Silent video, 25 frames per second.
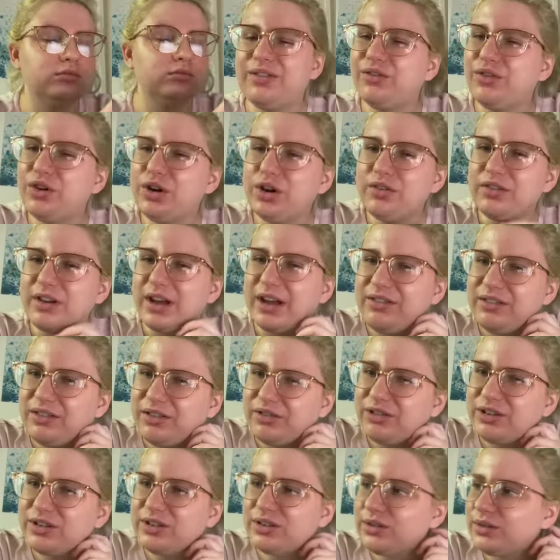or five
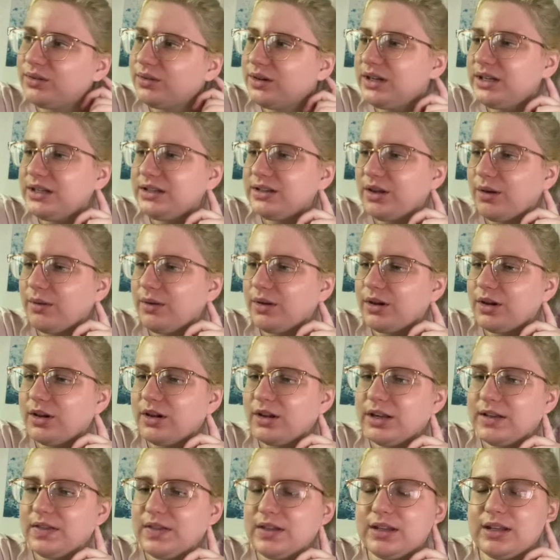different stories going
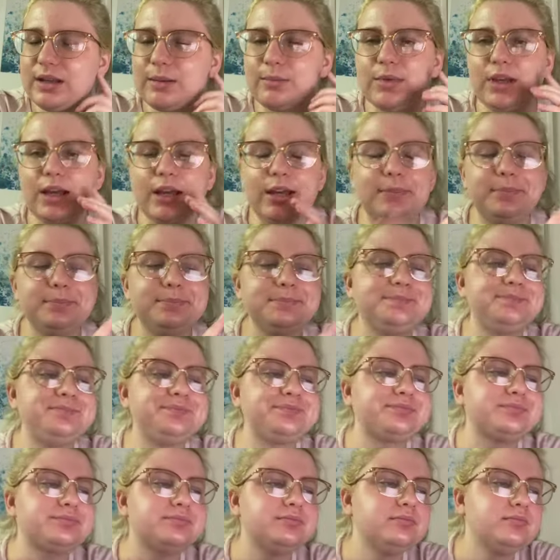on at the same time.
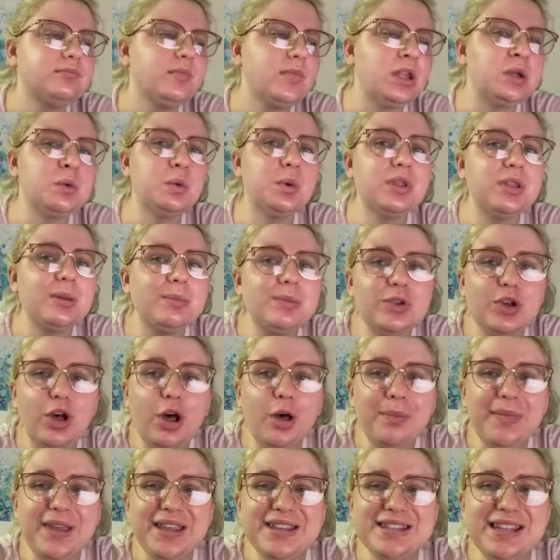I want them to
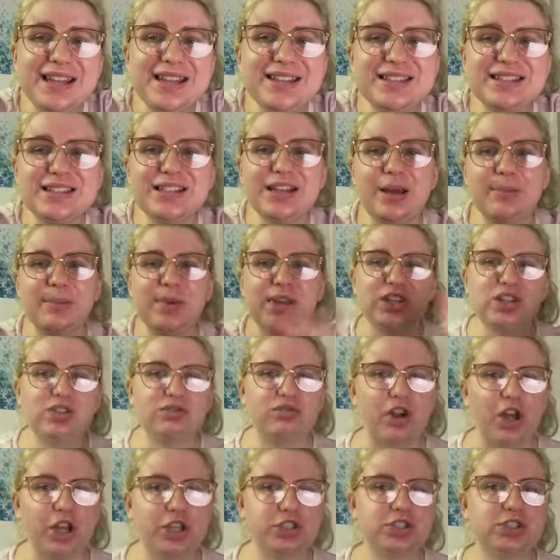all make sense and not be too
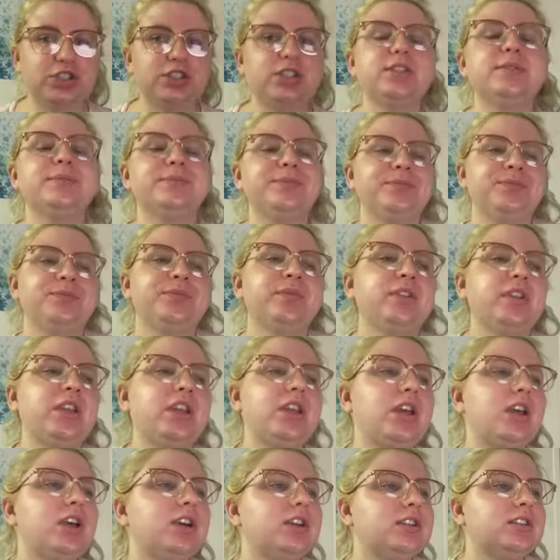rushed.
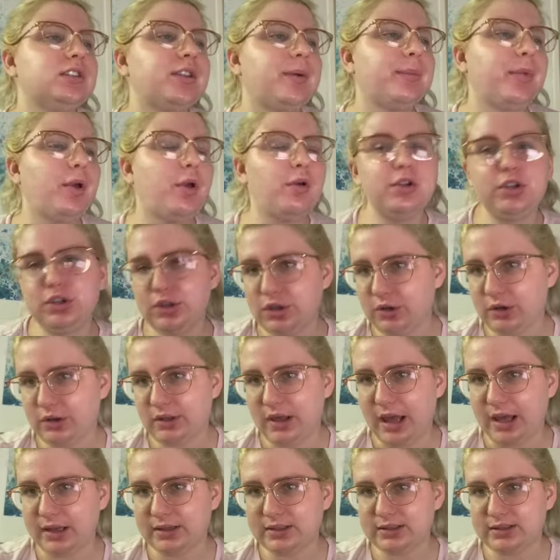So I'm going to do
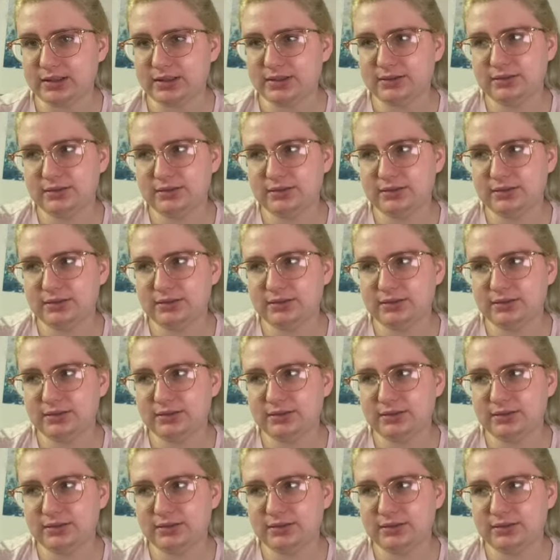that.